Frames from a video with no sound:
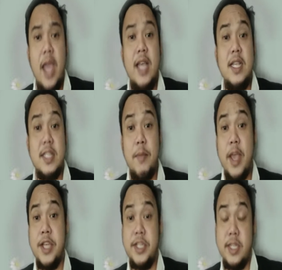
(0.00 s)
In some
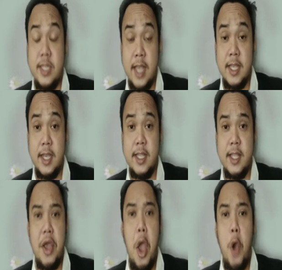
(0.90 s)
cases,
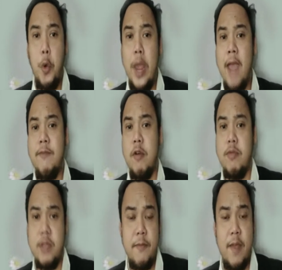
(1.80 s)
we have
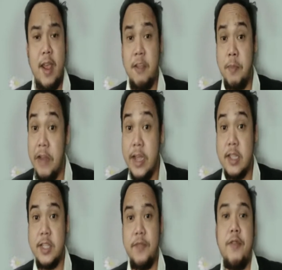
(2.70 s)
observed and
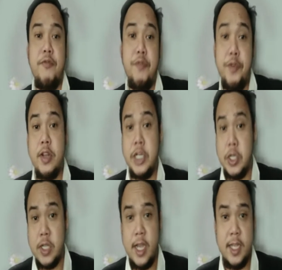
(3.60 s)
experienced severe food
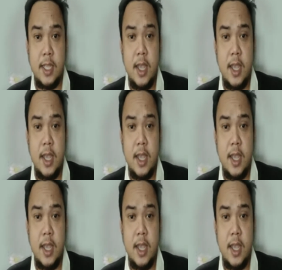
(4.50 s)
shortage.